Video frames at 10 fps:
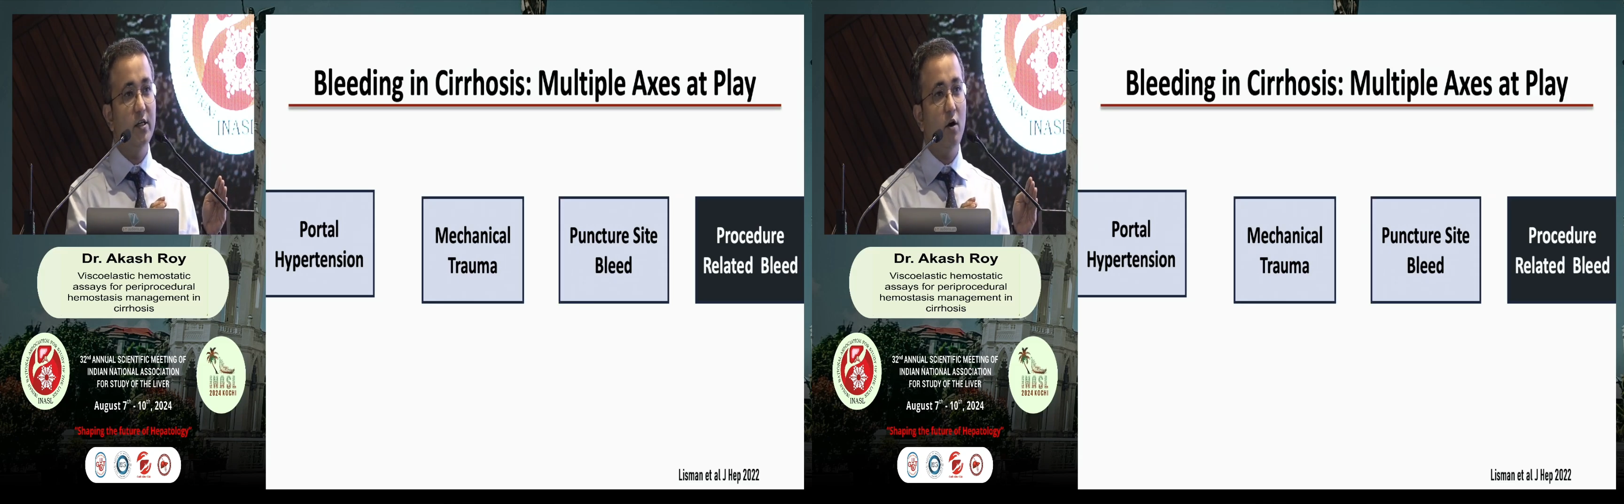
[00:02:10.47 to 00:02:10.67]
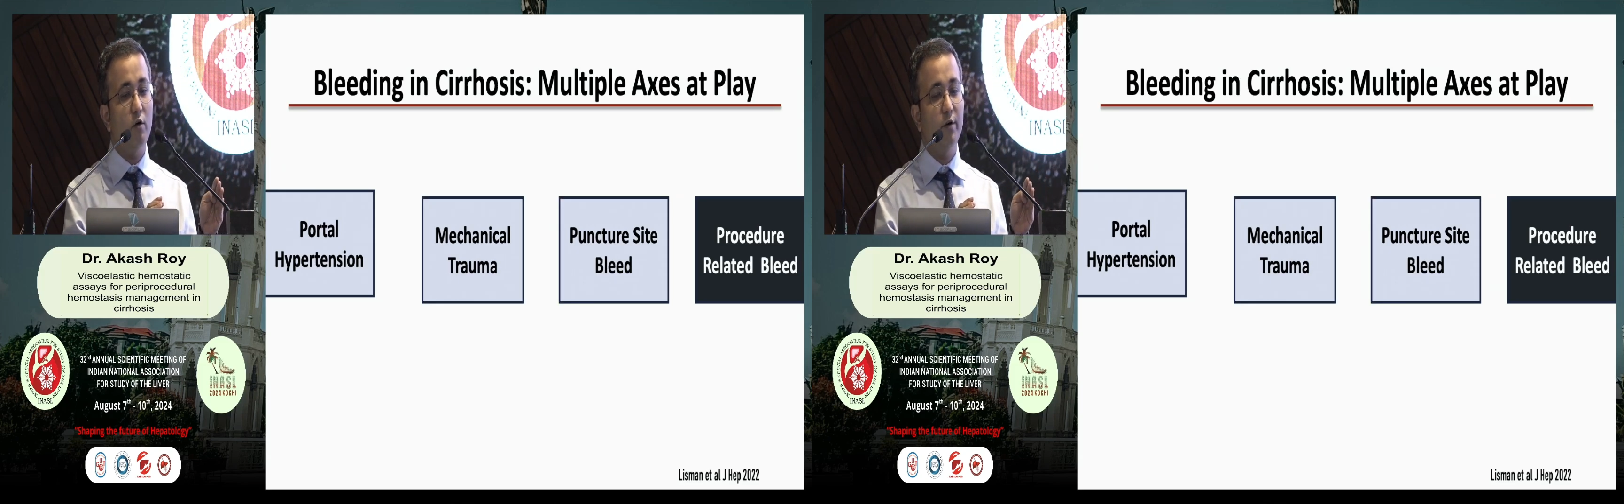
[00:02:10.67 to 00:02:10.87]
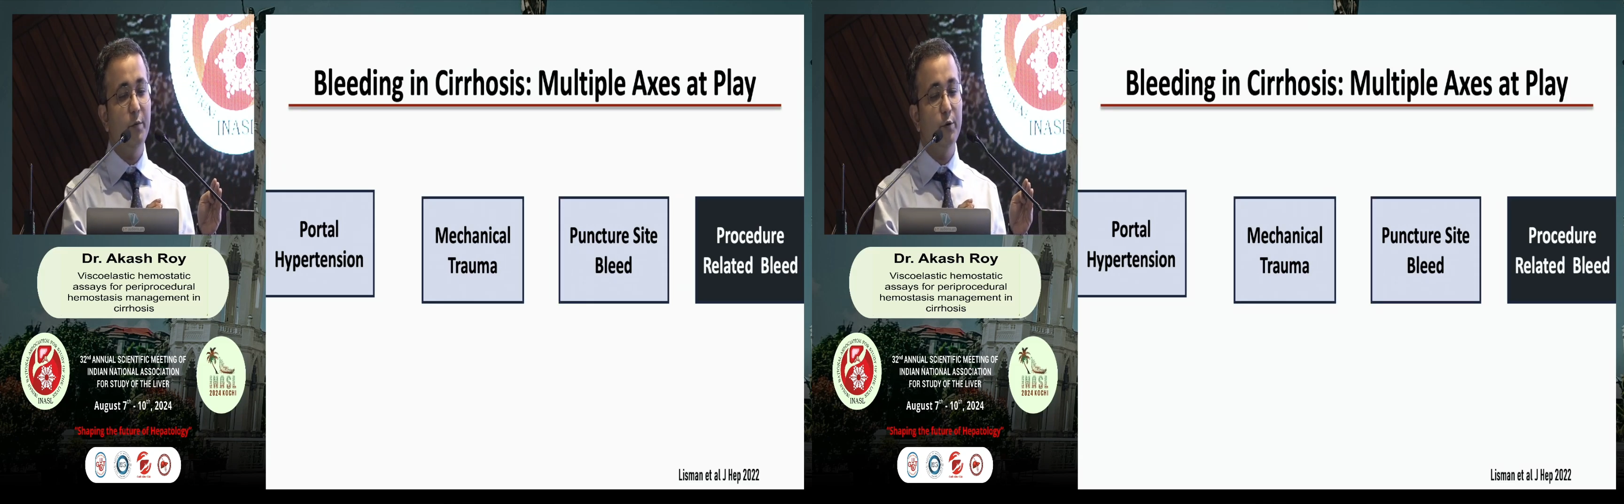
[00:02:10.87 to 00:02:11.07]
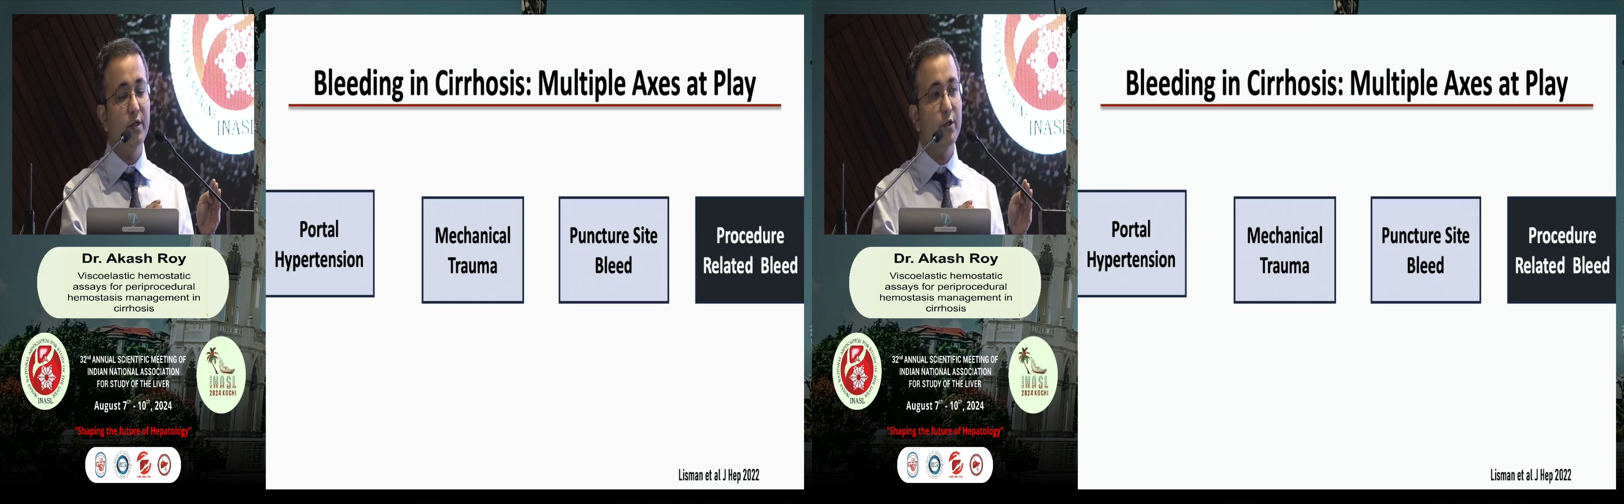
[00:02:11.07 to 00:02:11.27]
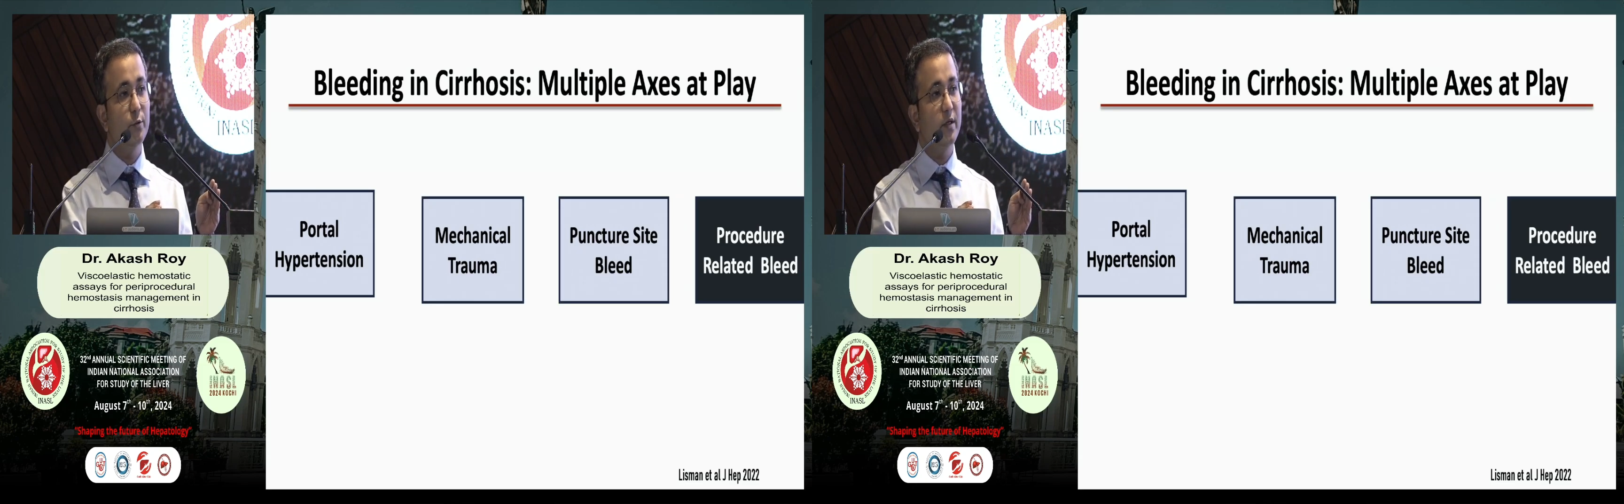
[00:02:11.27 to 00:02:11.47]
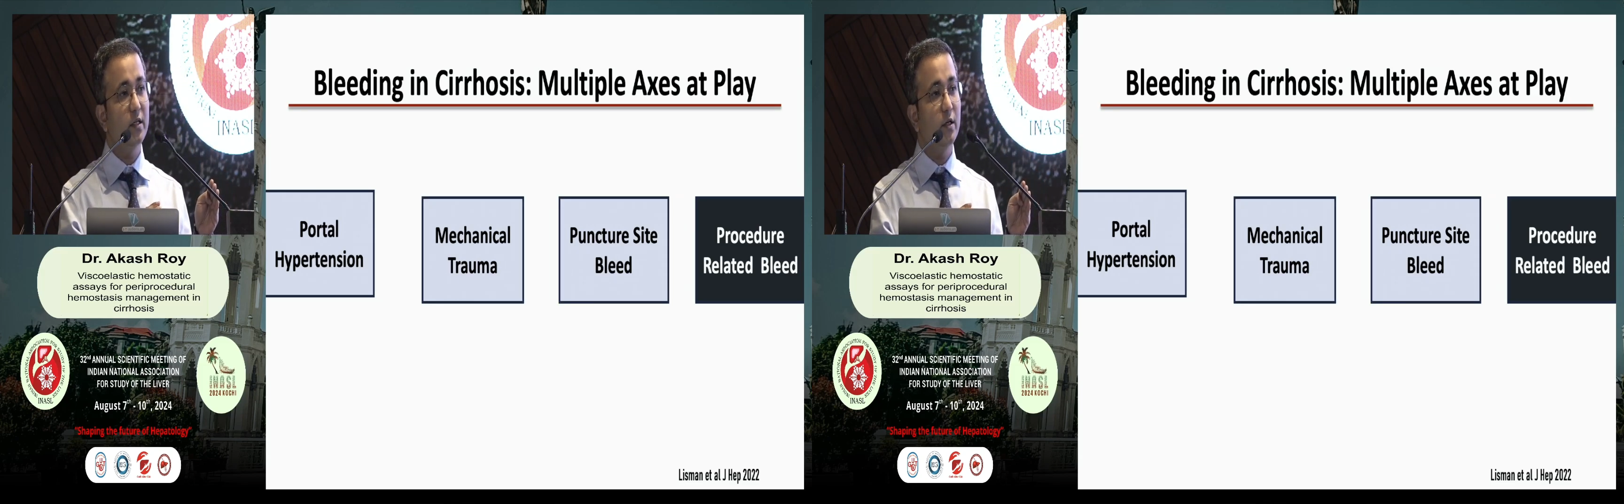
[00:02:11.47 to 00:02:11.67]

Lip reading: contributing to it,